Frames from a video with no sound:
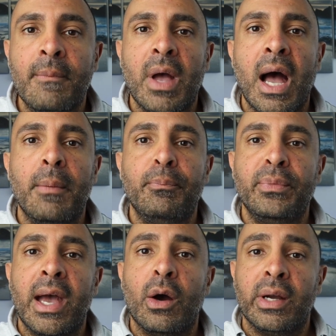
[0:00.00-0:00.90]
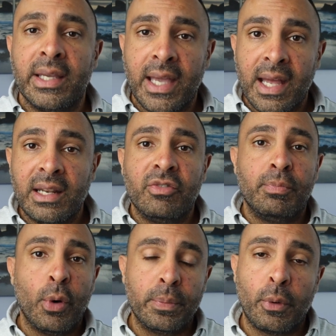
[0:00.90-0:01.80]
Now, again, if
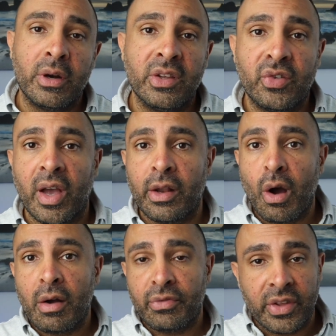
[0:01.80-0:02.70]
both parties sign off,